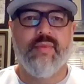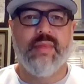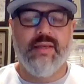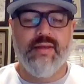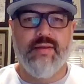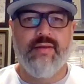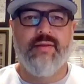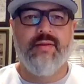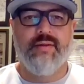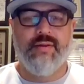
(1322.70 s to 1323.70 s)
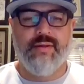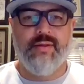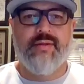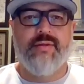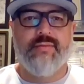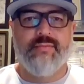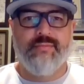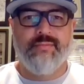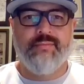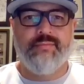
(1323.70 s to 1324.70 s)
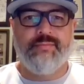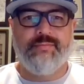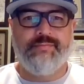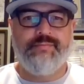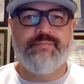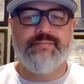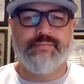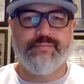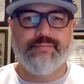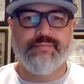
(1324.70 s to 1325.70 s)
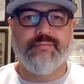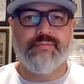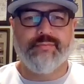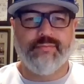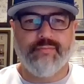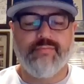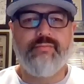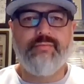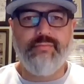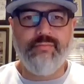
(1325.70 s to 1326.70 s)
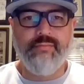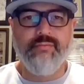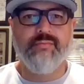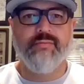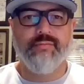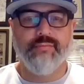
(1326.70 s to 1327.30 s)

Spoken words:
(silent)